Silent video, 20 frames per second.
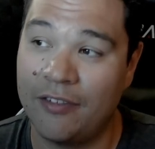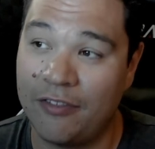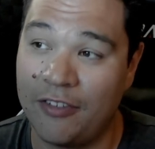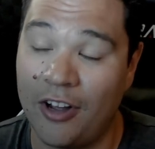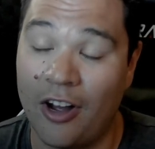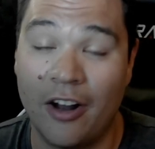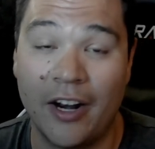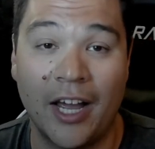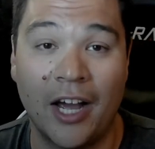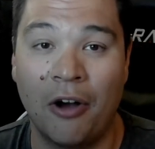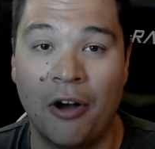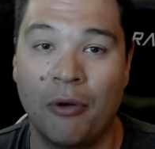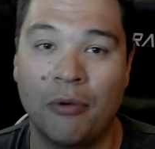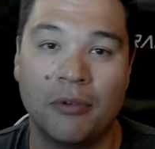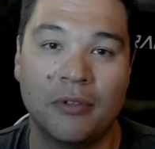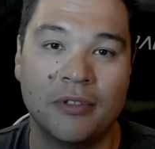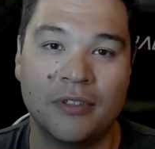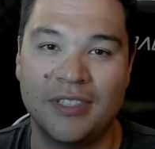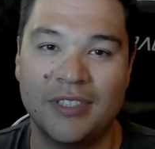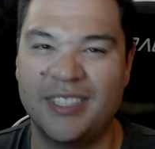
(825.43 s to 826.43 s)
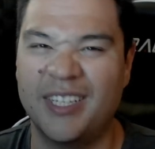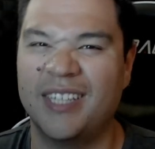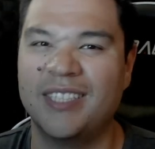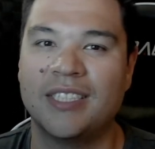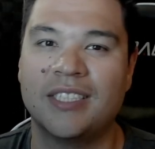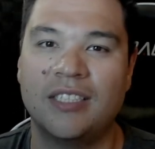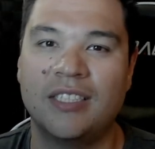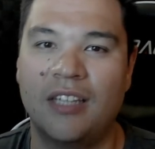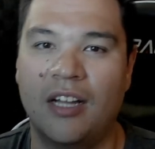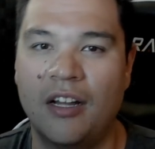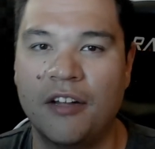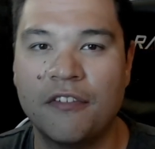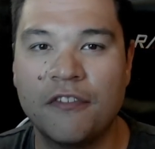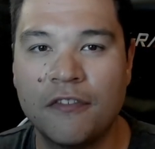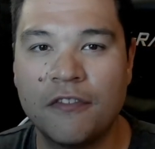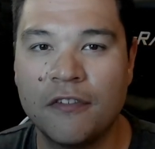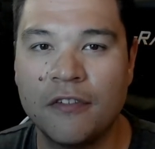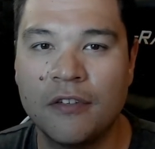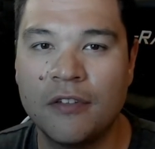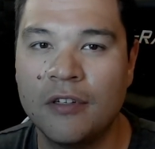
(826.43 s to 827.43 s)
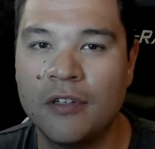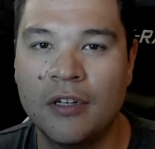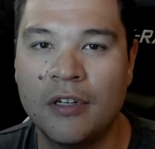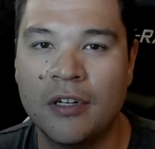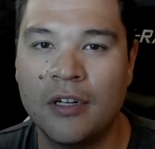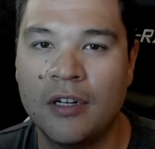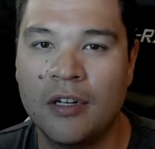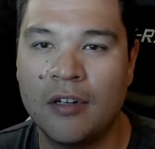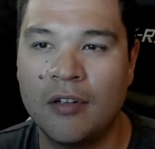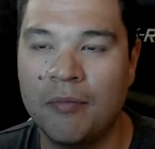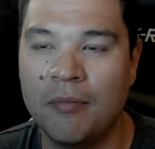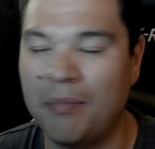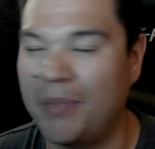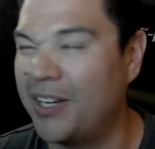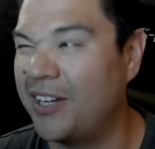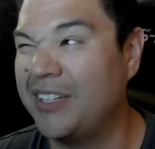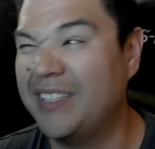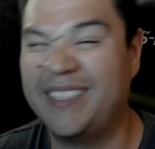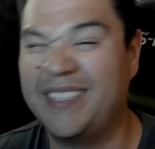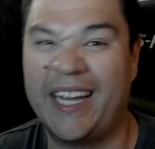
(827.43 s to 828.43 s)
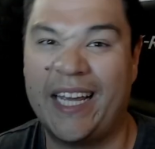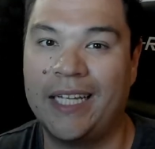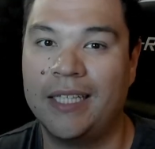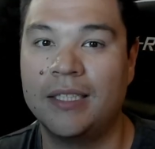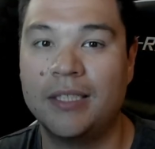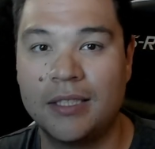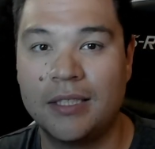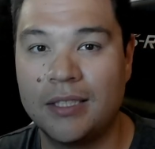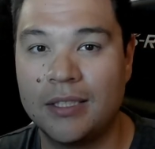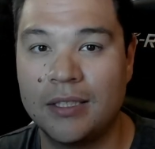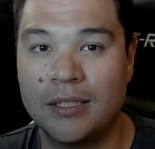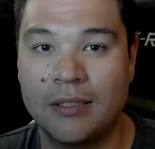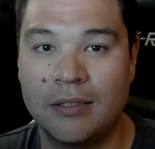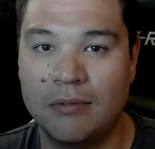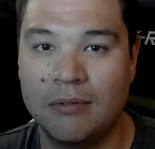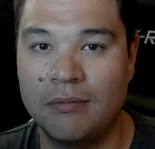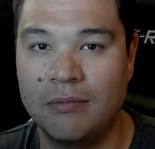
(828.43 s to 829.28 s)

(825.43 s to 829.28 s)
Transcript: gone out, done stuff, been on dates.